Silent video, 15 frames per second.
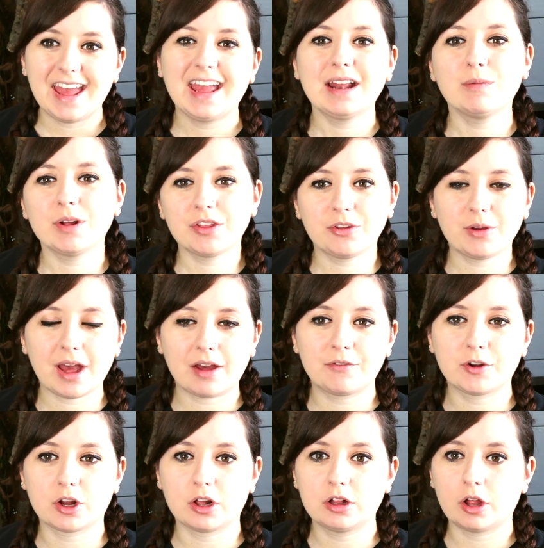And once you
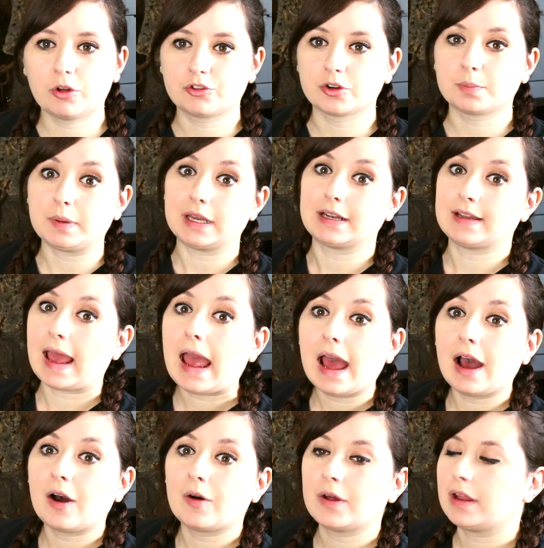have your enclosure picked
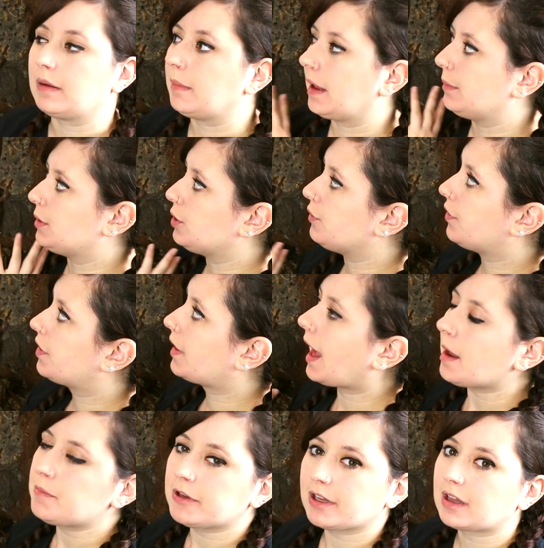out and maybe you've
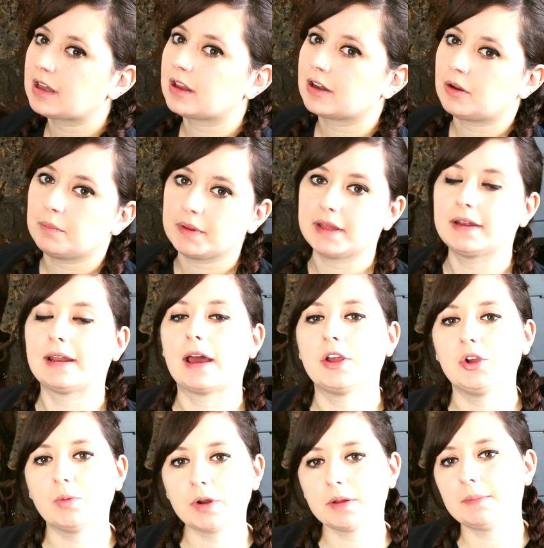scaped it a little bit, now
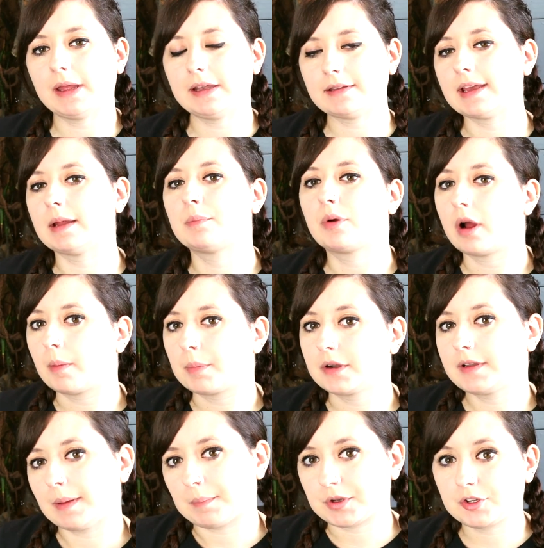you want to maintain proper
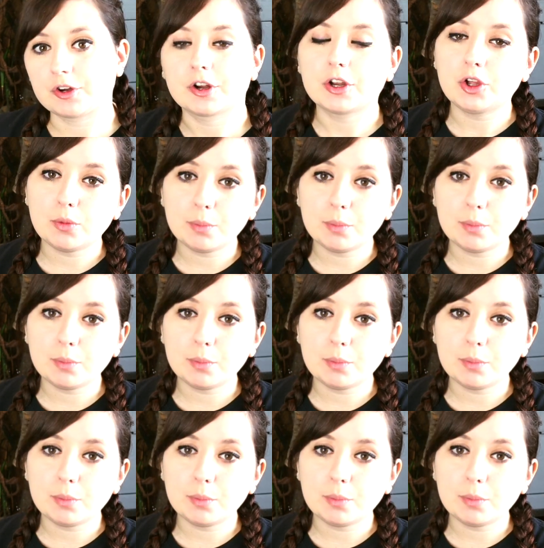temperature and